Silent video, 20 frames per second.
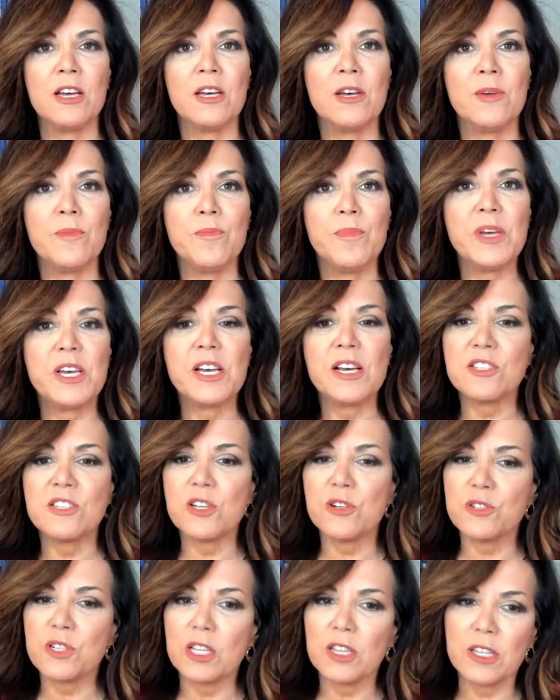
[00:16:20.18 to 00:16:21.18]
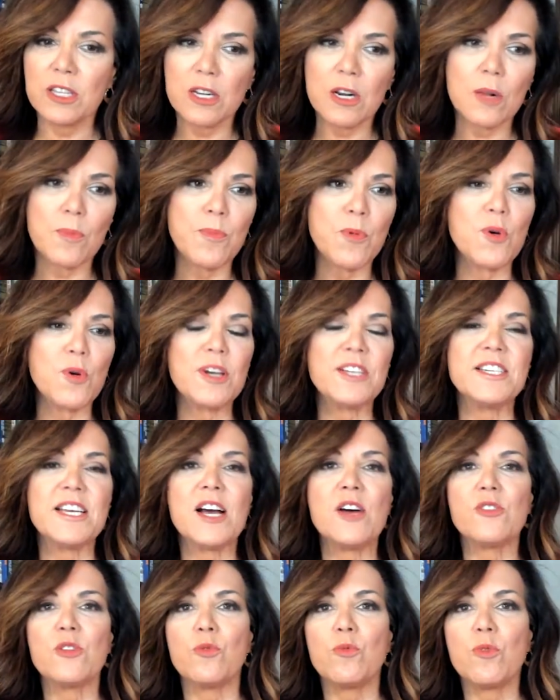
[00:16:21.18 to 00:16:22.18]
because there's a little boy
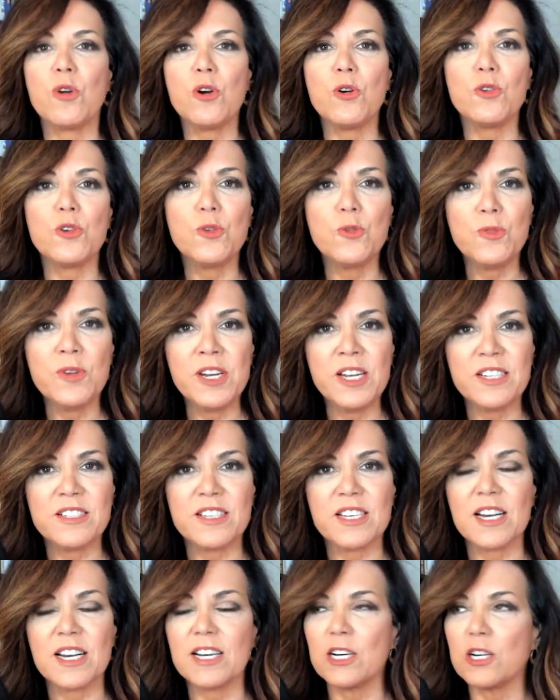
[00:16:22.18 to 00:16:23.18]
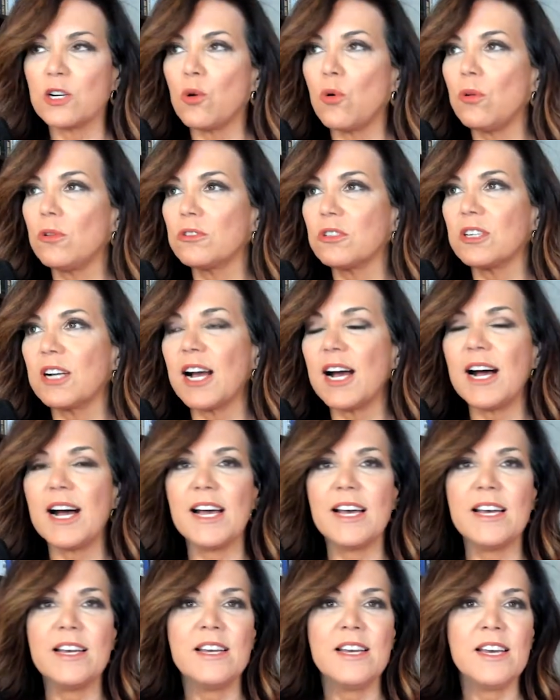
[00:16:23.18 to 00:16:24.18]
down the road who needs it and an older
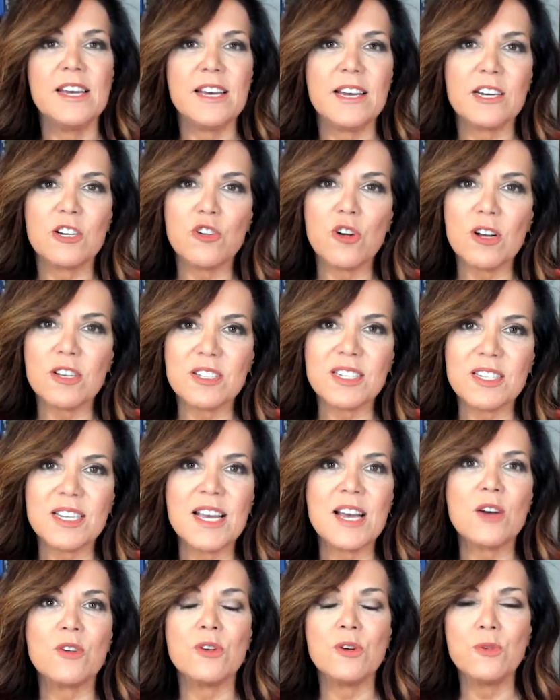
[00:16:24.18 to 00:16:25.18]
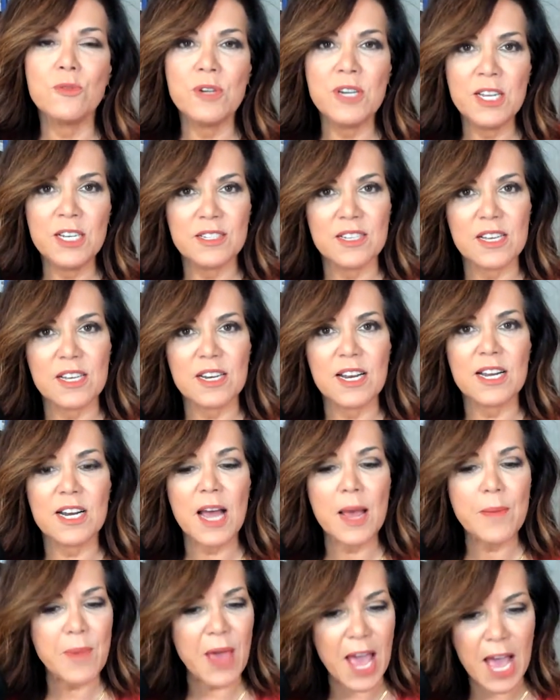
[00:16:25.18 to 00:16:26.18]
guy across town who needs it. And
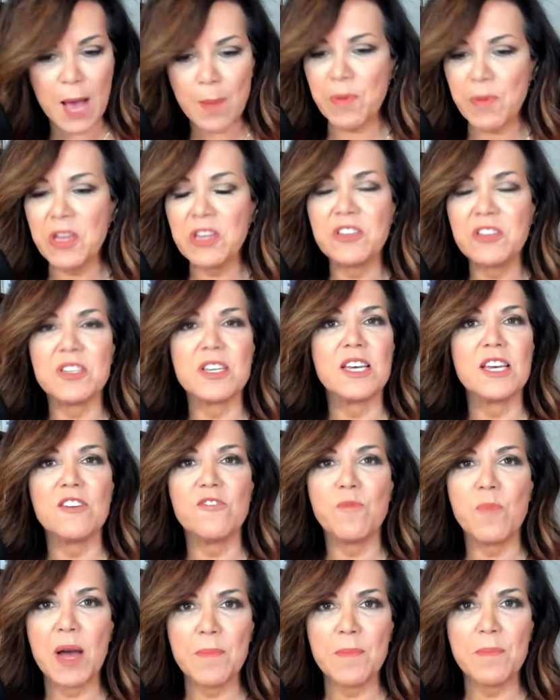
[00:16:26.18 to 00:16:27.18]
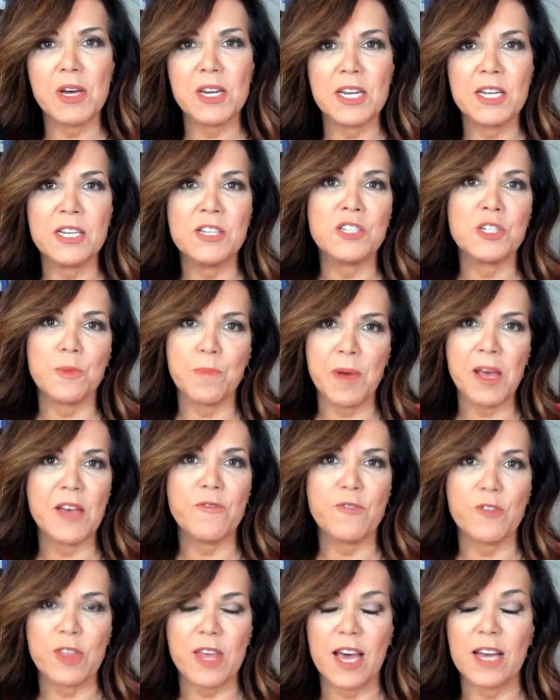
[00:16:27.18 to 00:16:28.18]
I'm happy to give my money to pay
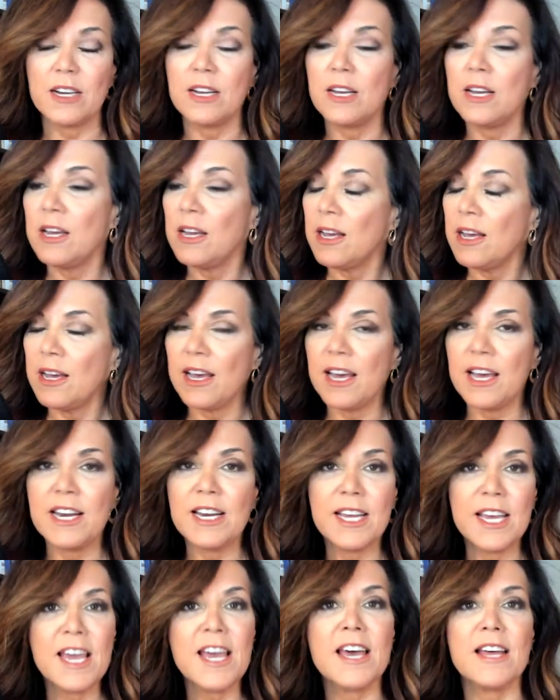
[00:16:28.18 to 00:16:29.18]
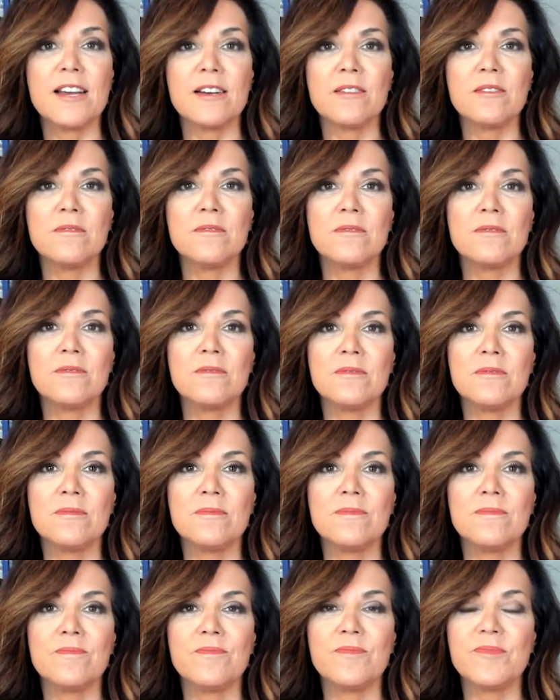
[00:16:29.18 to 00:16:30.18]
for that. And again,
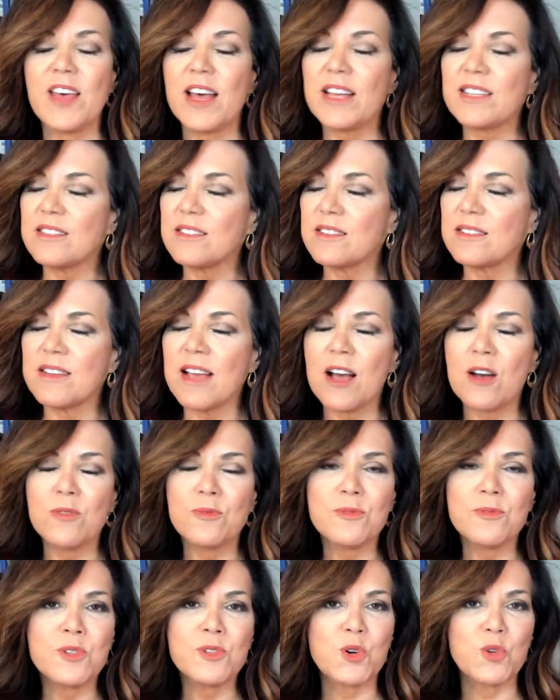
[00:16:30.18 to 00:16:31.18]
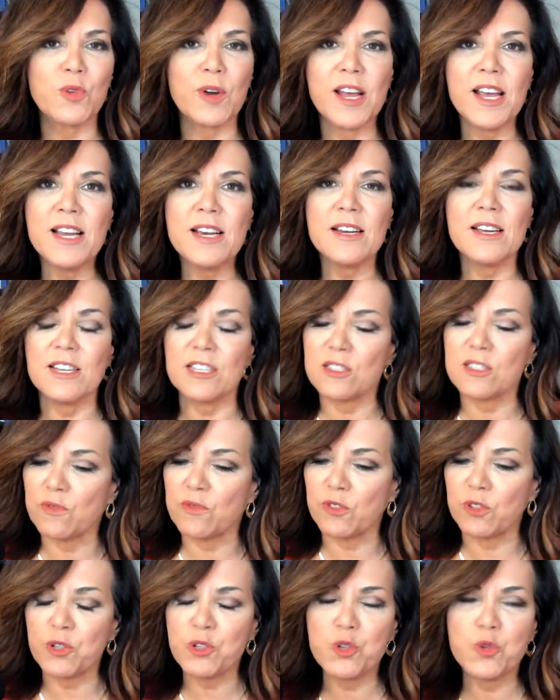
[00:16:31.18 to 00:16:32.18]
that sounds great. It's
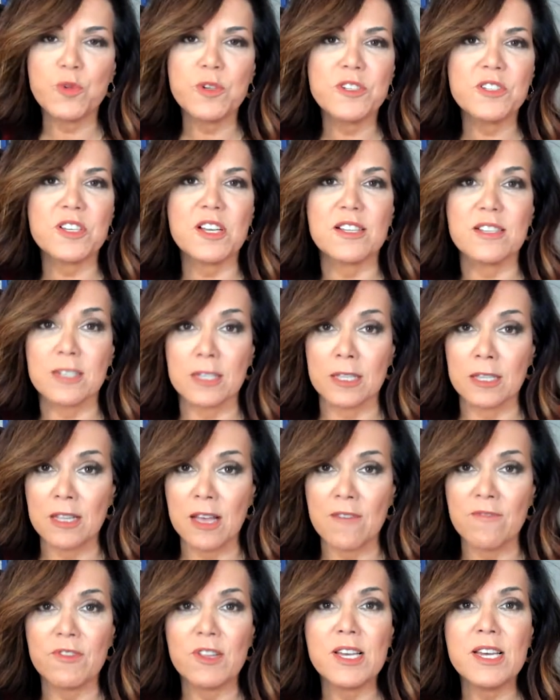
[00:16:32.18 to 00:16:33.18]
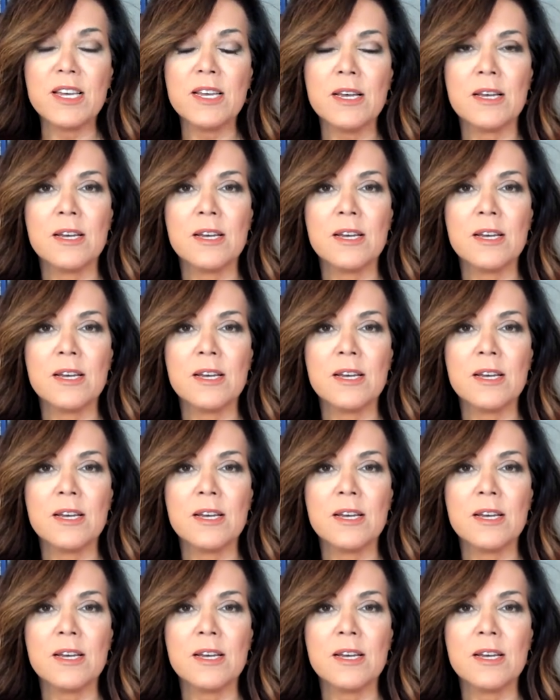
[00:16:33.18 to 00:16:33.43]
virtuous. It's lovely,